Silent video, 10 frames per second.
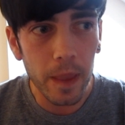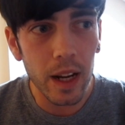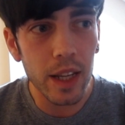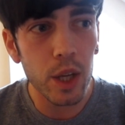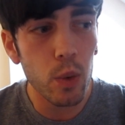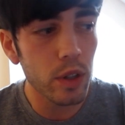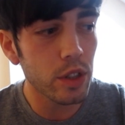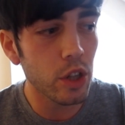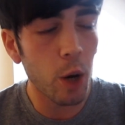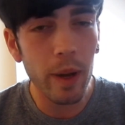Like, you
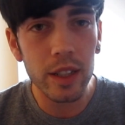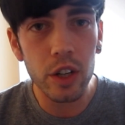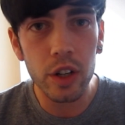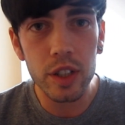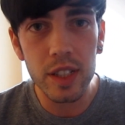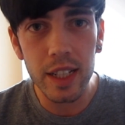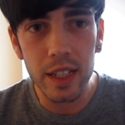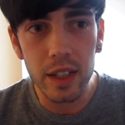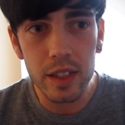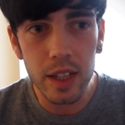wouldn't comment on a
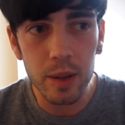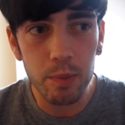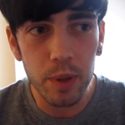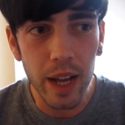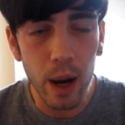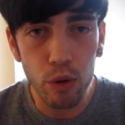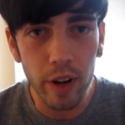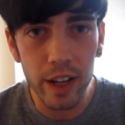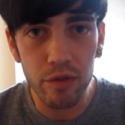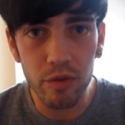status and be
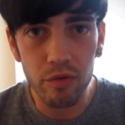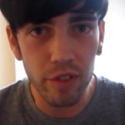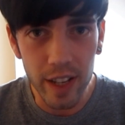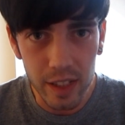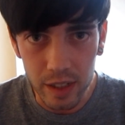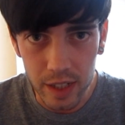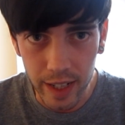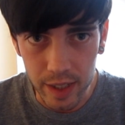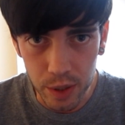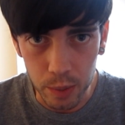outright racist
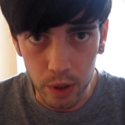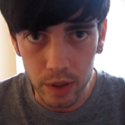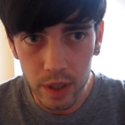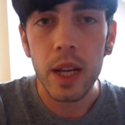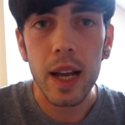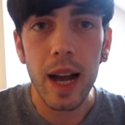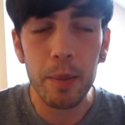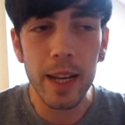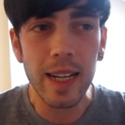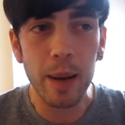against someone. I
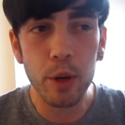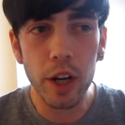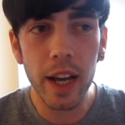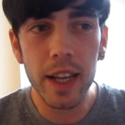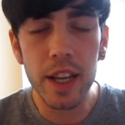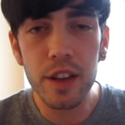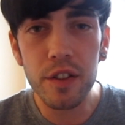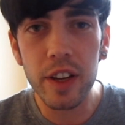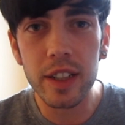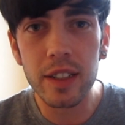mean, I'm not
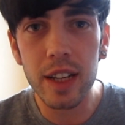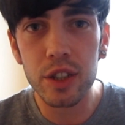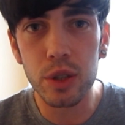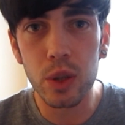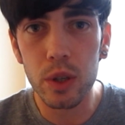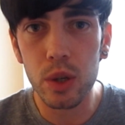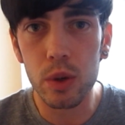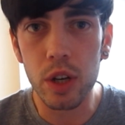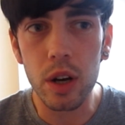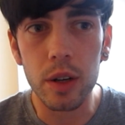naive and I do know what
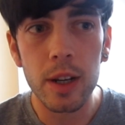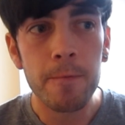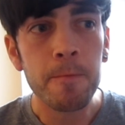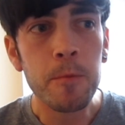goes on,